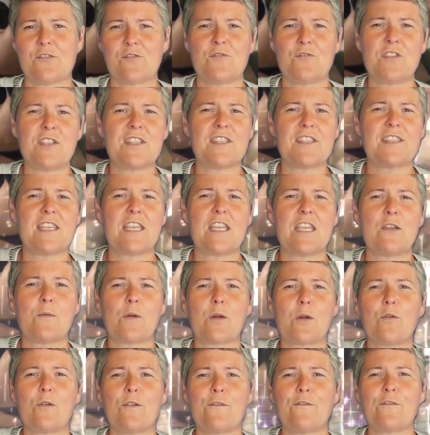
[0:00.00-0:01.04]
So just say you were
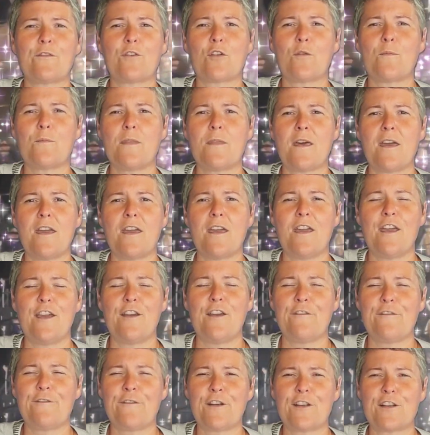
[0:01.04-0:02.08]
going from the
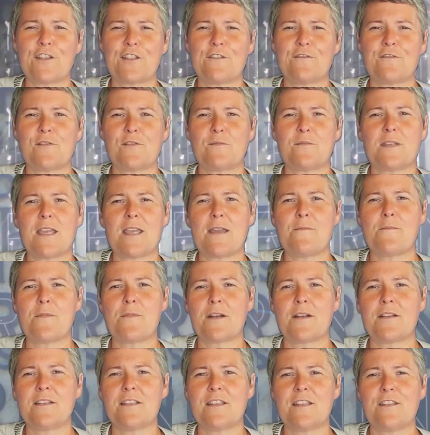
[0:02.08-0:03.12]
1st of
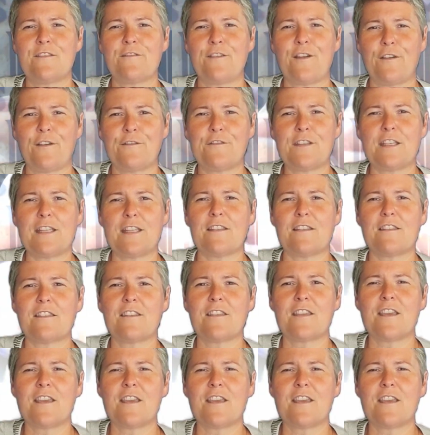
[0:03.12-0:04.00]
September to the 15th.